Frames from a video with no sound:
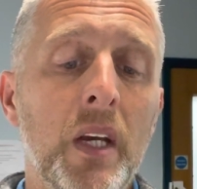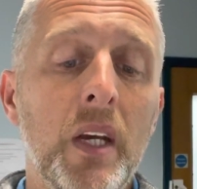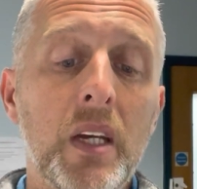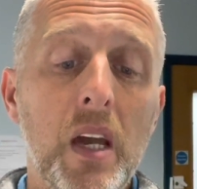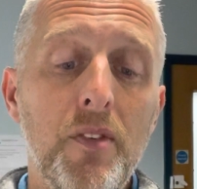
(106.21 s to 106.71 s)

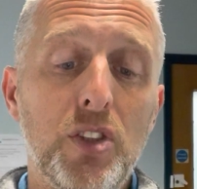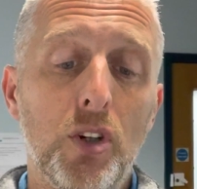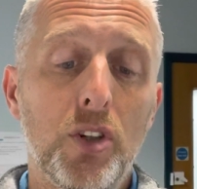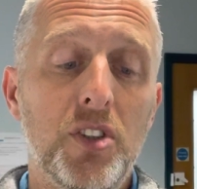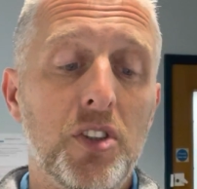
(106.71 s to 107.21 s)
He gave his
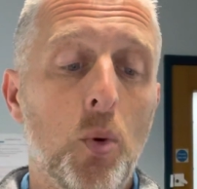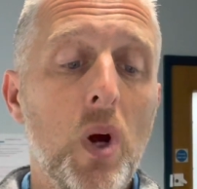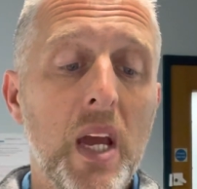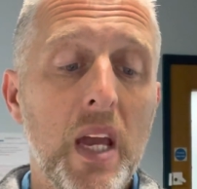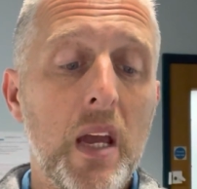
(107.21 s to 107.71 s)
daughters
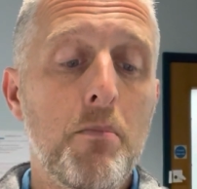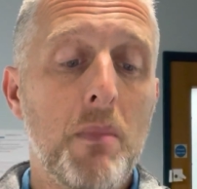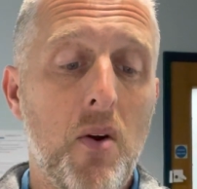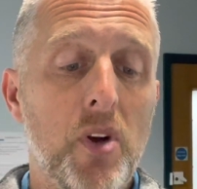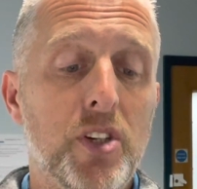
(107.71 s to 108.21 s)
away in
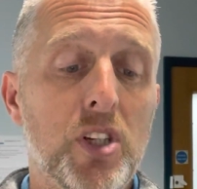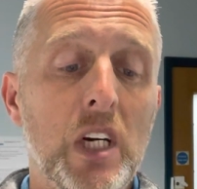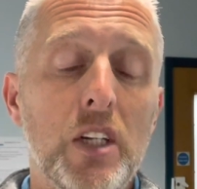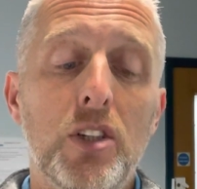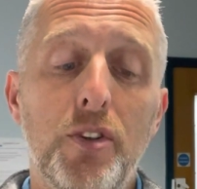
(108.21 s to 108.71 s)
marriage
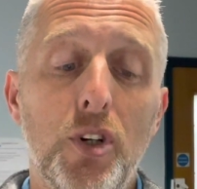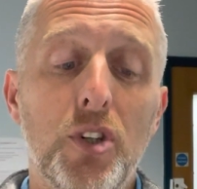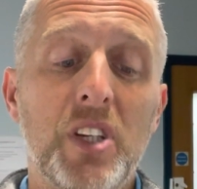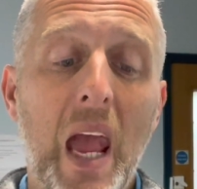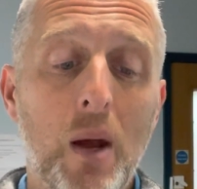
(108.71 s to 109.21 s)
to
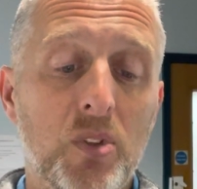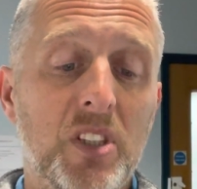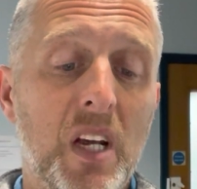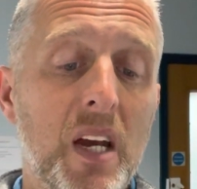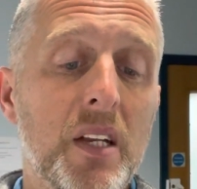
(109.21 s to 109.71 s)
those
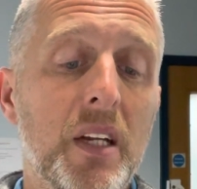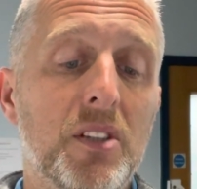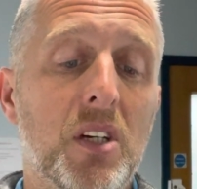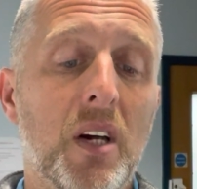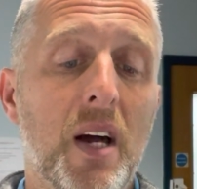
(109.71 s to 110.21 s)
outside
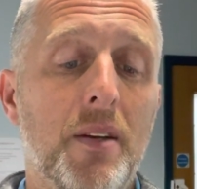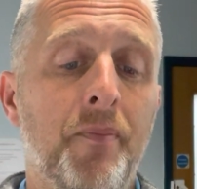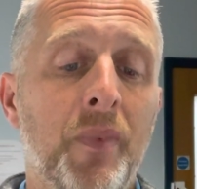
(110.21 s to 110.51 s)
his clan,